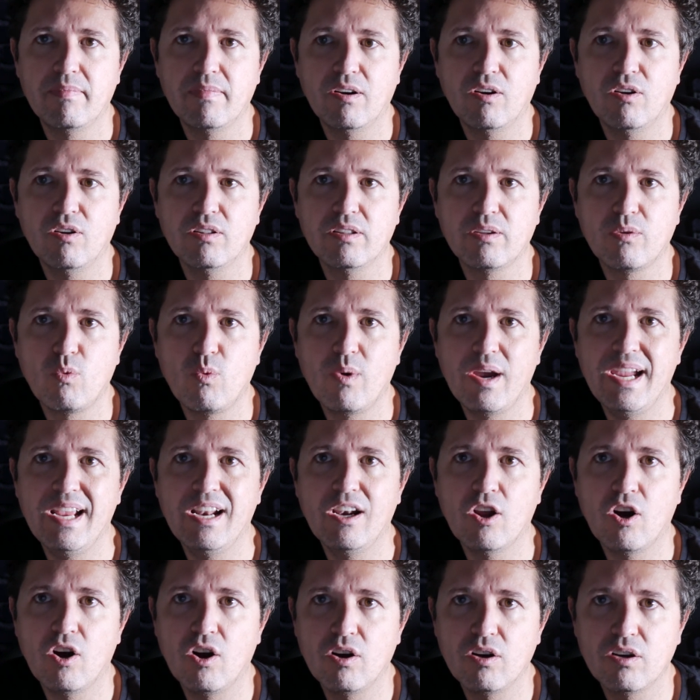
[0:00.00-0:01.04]
All the way
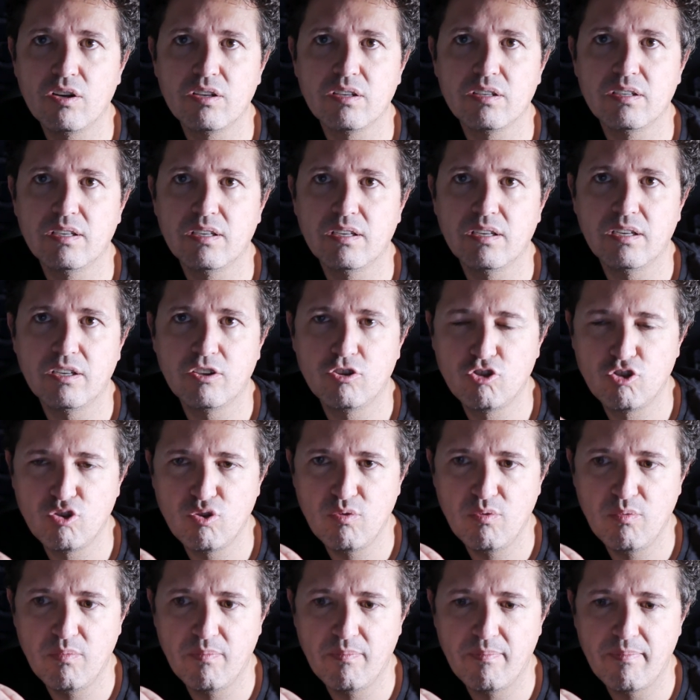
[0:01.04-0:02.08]
long
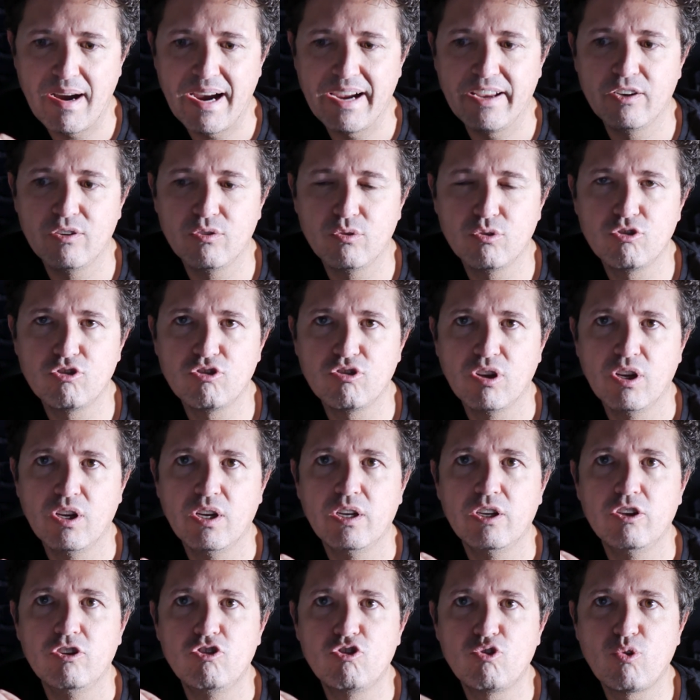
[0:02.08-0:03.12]
to minus
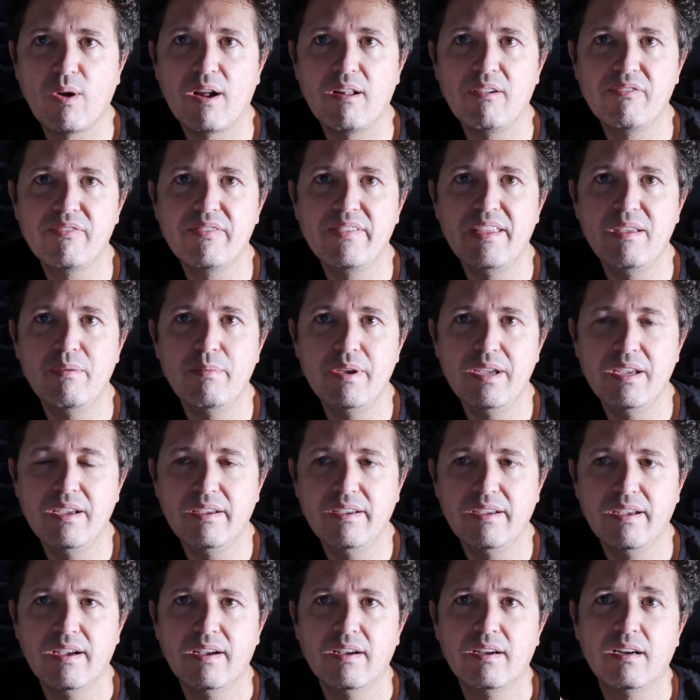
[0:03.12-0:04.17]
12
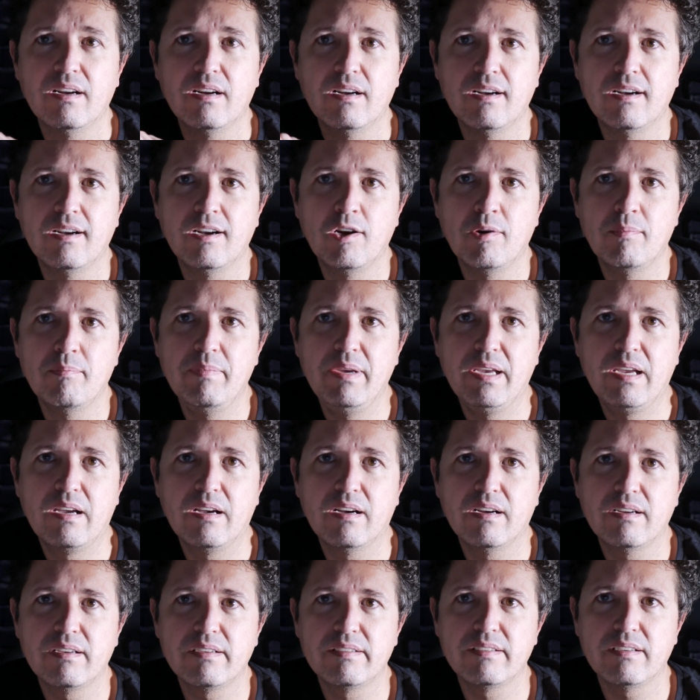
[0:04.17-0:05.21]
dB,
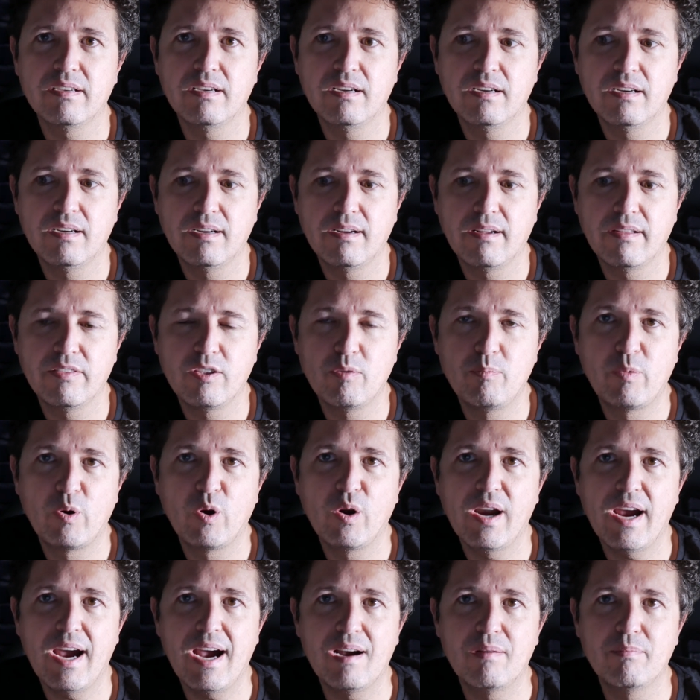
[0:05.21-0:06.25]
because the
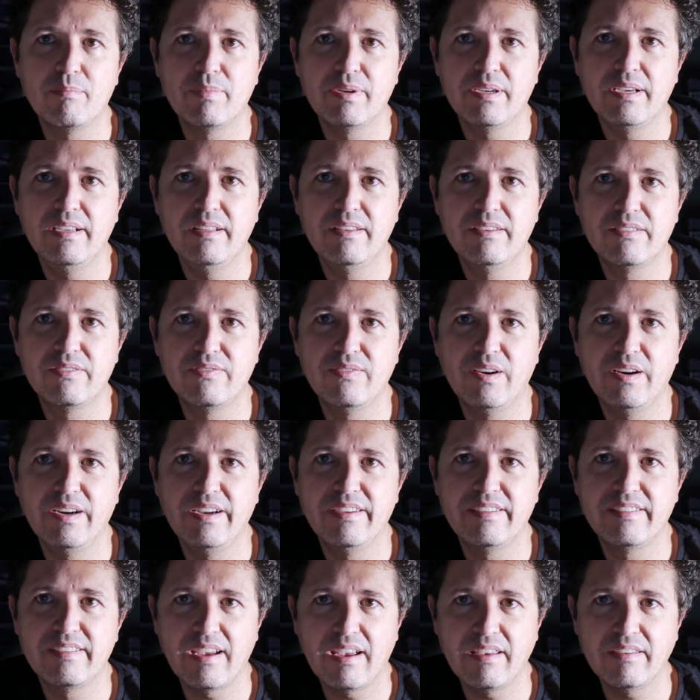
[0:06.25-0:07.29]
preamp, it's very
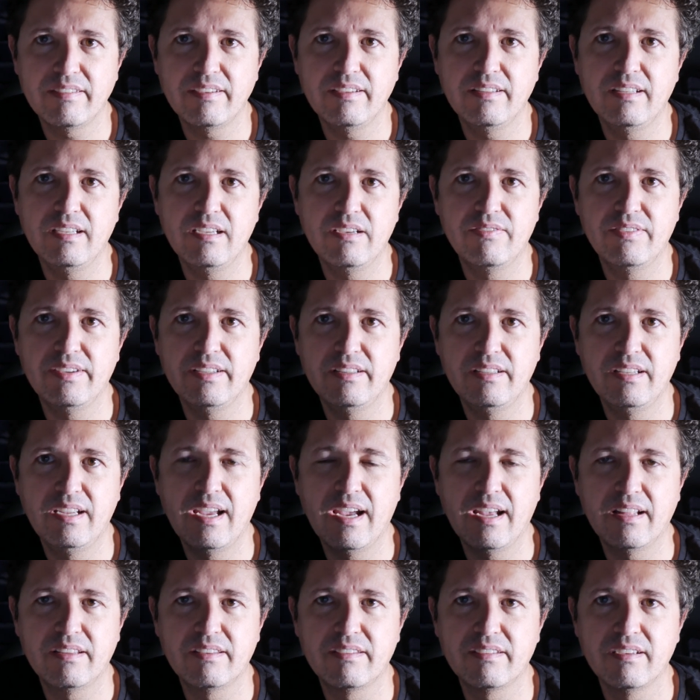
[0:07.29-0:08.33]
sensitive, it
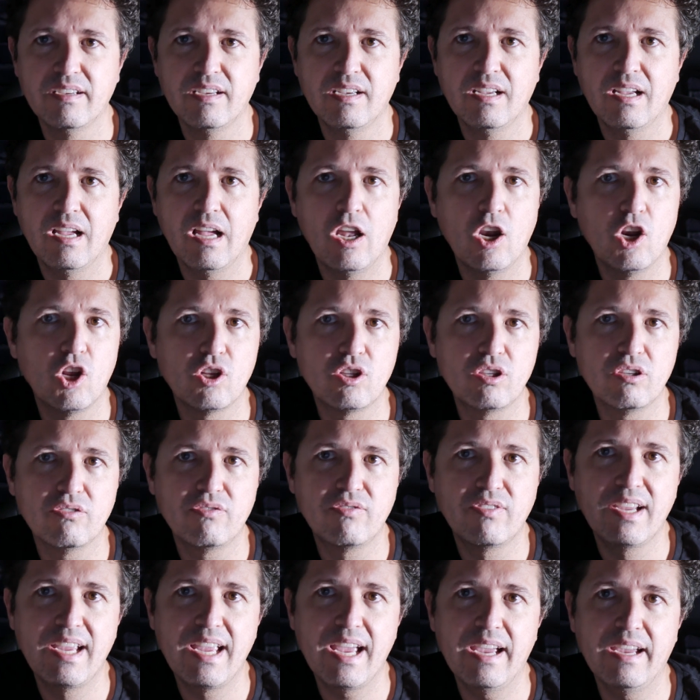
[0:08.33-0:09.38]
gets a lot
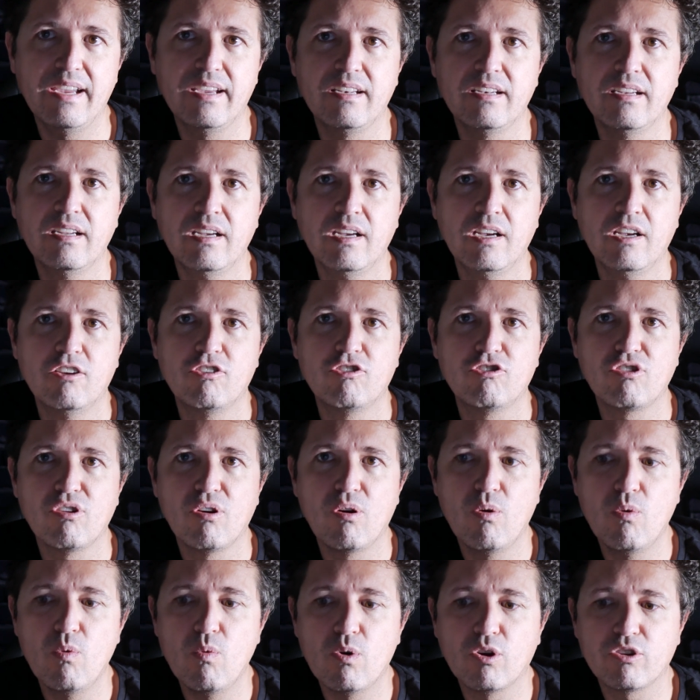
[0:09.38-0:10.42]
of gain.
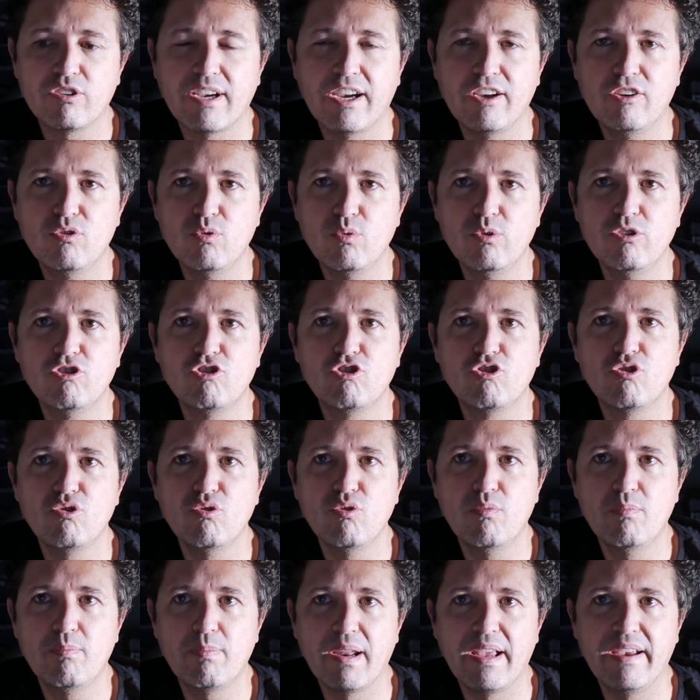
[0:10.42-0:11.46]
So what I do is
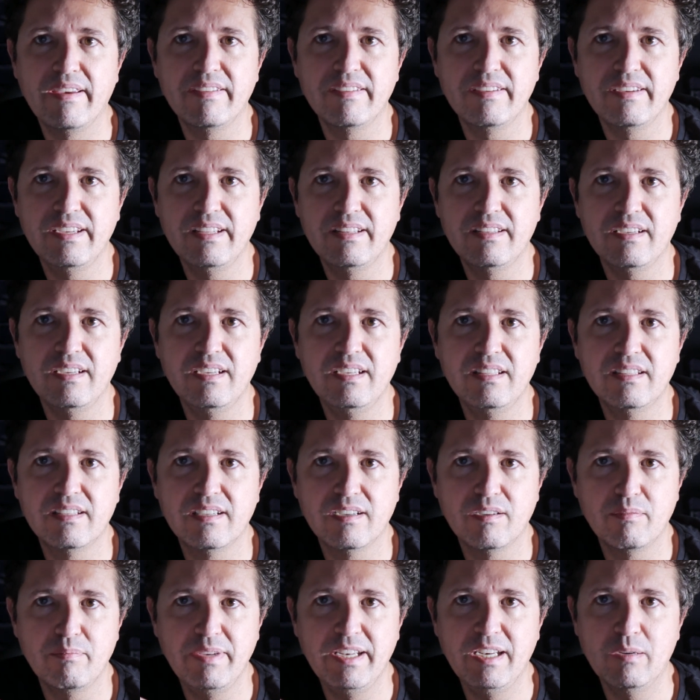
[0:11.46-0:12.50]
to place it in
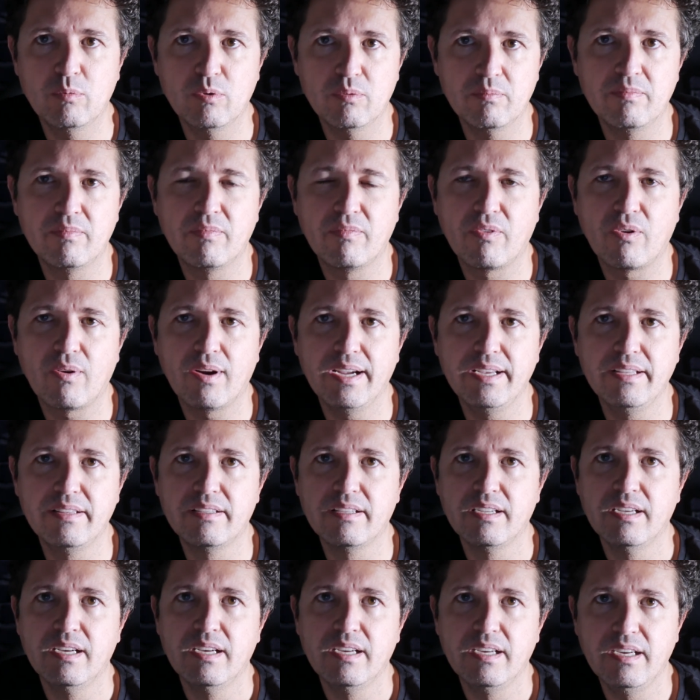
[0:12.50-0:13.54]
the minimum,
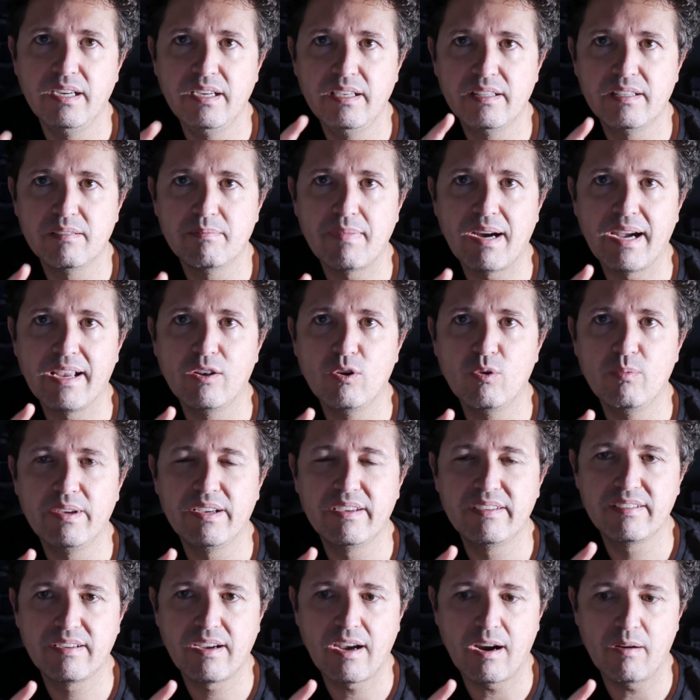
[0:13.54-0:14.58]
right, in my
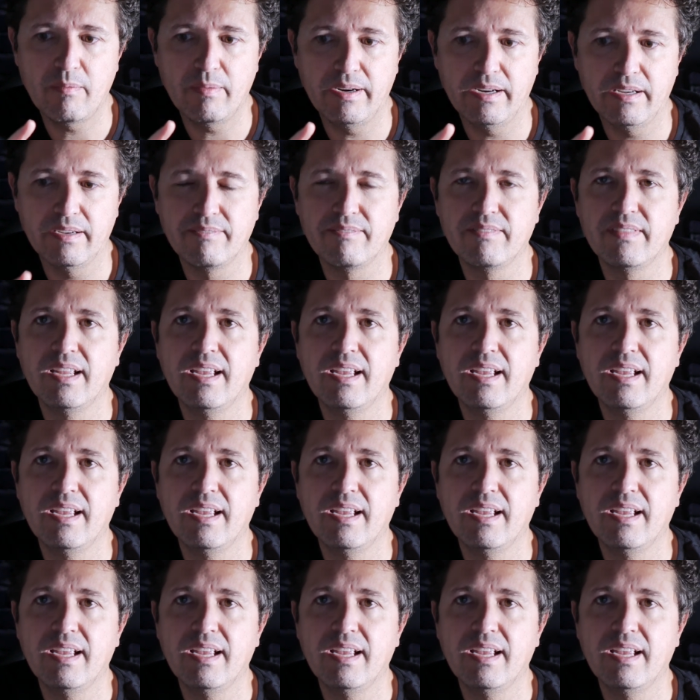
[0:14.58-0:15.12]
Lumix camera.